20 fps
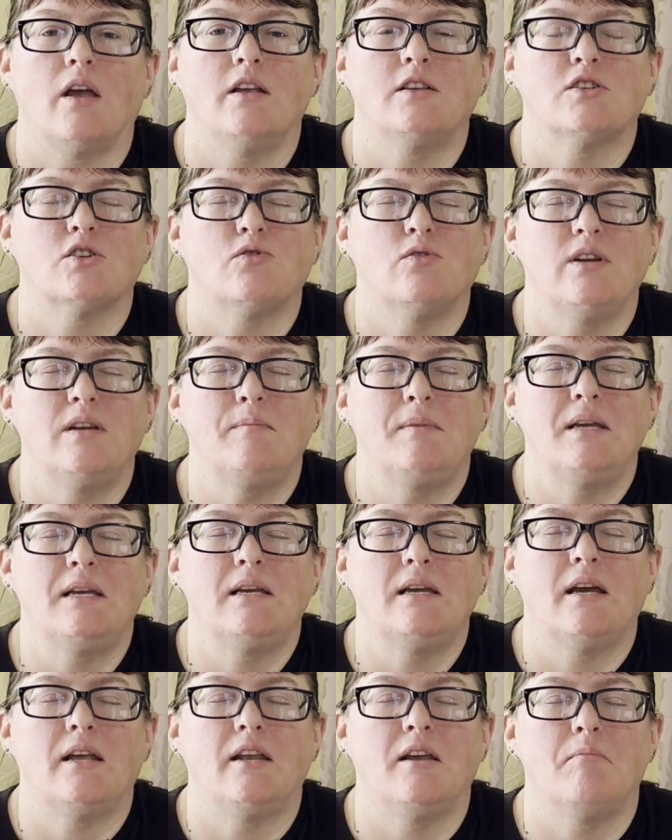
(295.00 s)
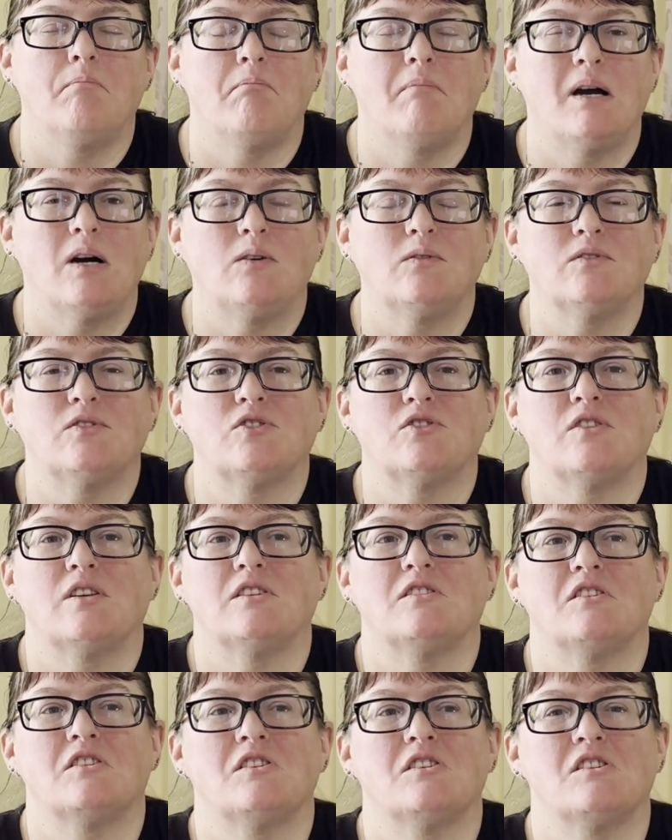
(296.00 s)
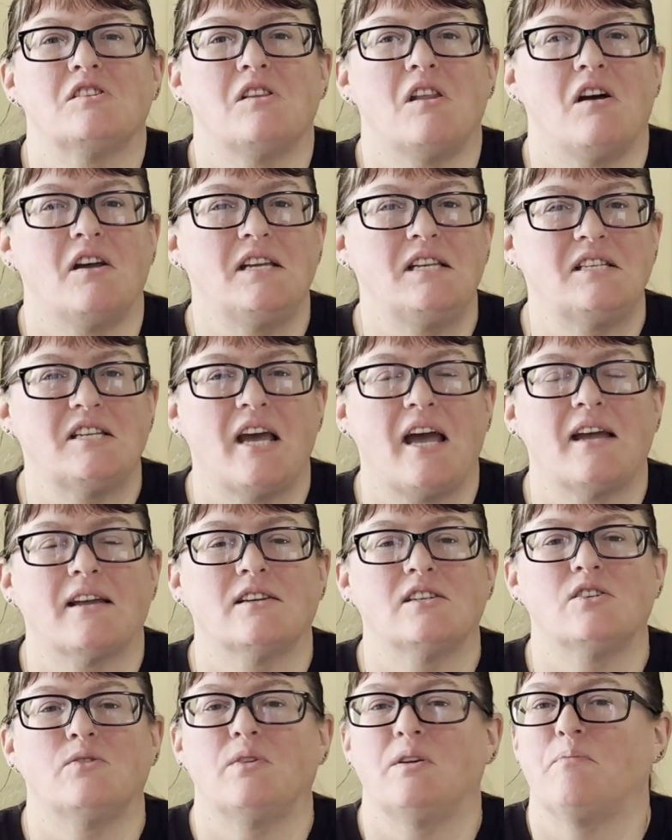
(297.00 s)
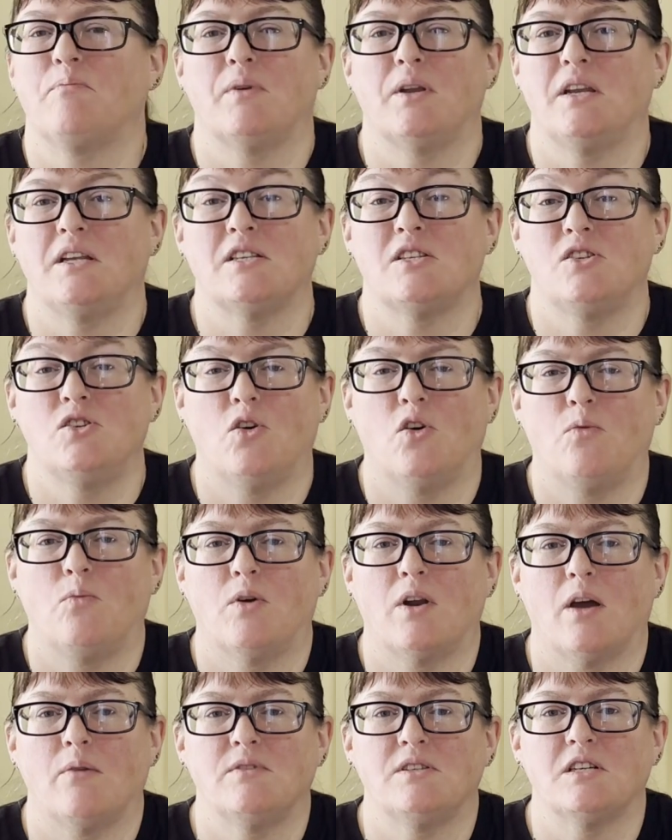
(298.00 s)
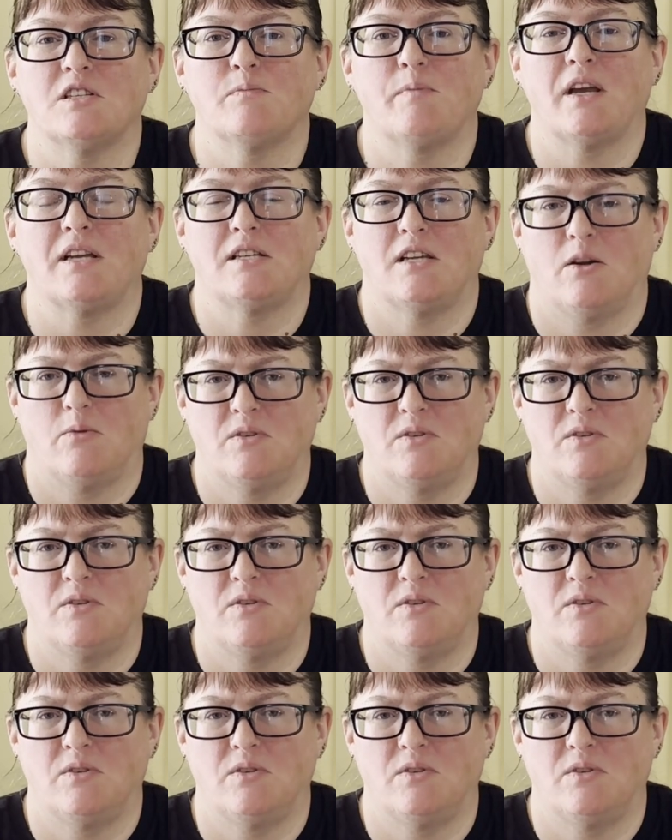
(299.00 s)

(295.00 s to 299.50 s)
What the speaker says: It's creamy and it melts. There's a slight tang to it, but it's not what I was expecting.